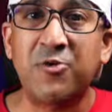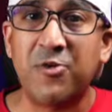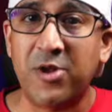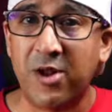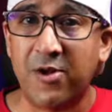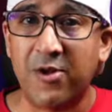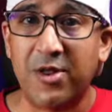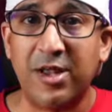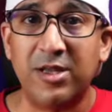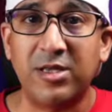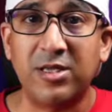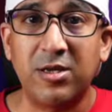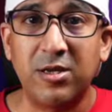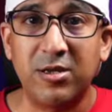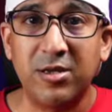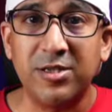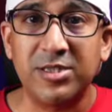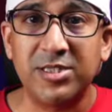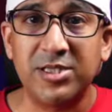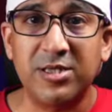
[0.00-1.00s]
rear end
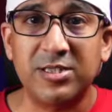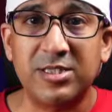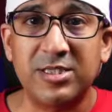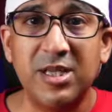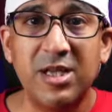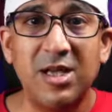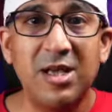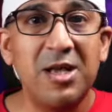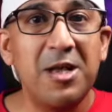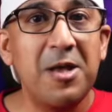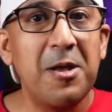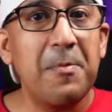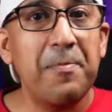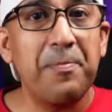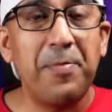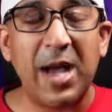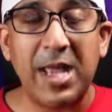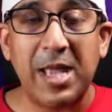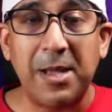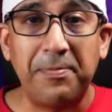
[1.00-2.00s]
collisions
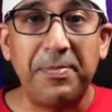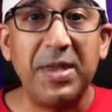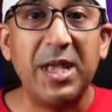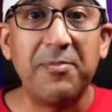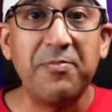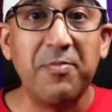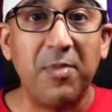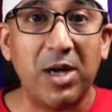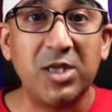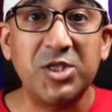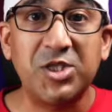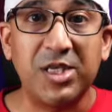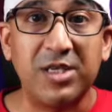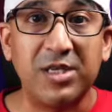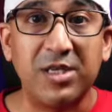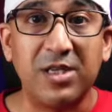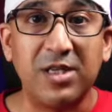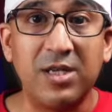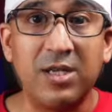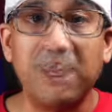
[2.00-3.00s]
by a big
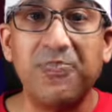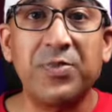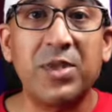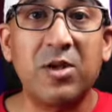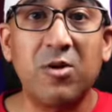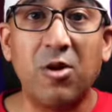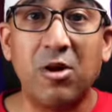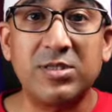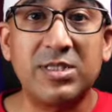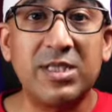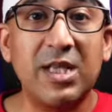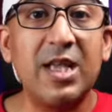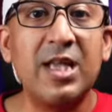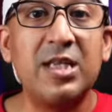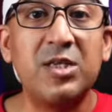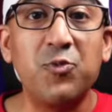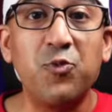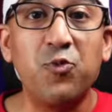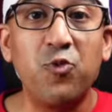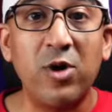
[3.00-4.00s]
margin, cause
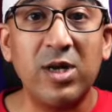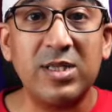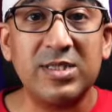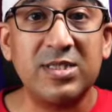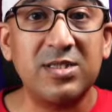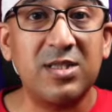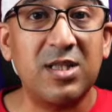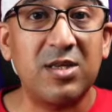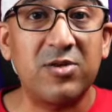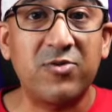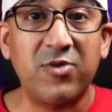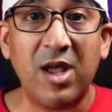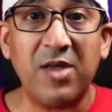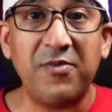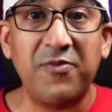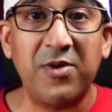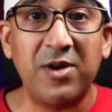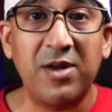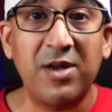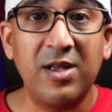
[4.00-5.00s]
it warns the
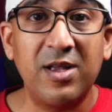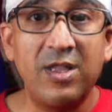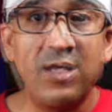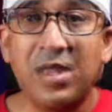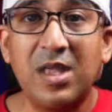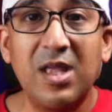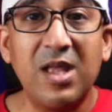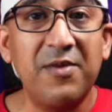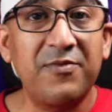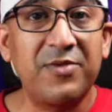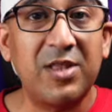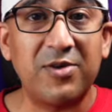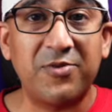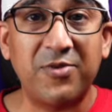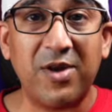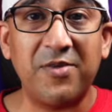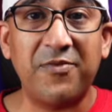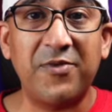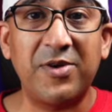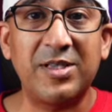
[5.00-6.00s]
driver if the
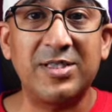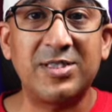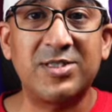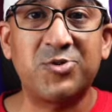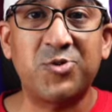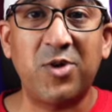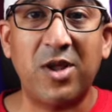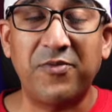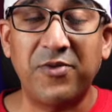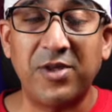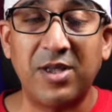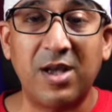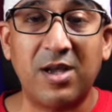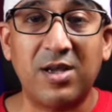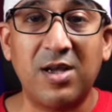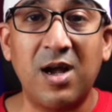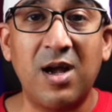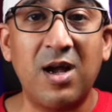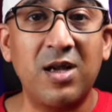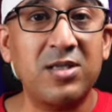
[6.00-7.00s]
driver is driving a
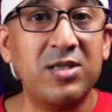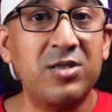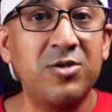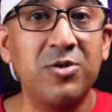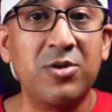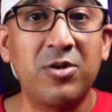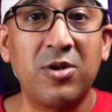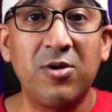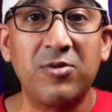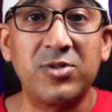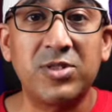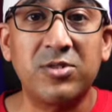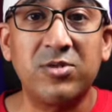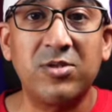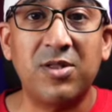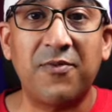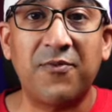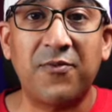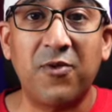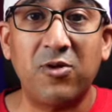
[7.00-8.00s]
car too close to
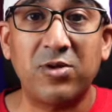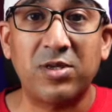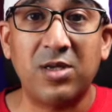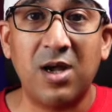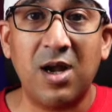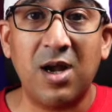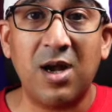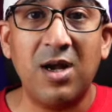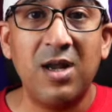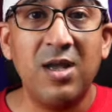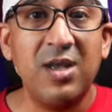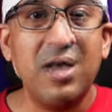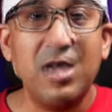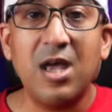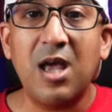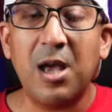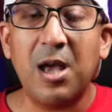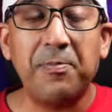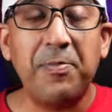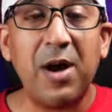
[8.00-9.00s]
the front car
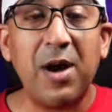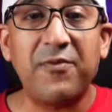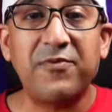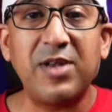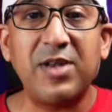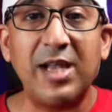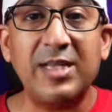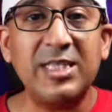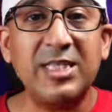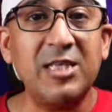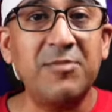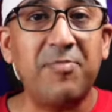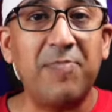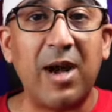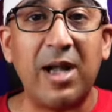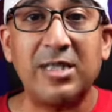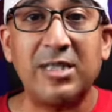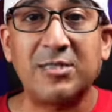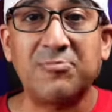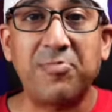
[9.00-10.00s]
above 19
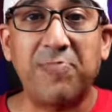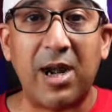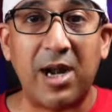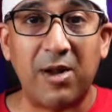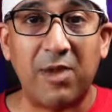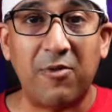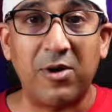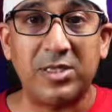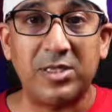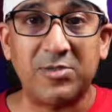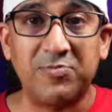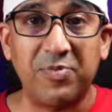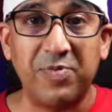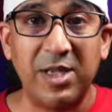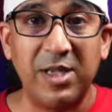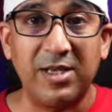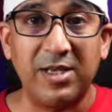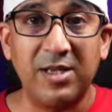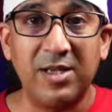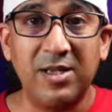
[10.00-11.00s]
miles per hour
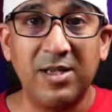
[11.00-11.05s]
speed.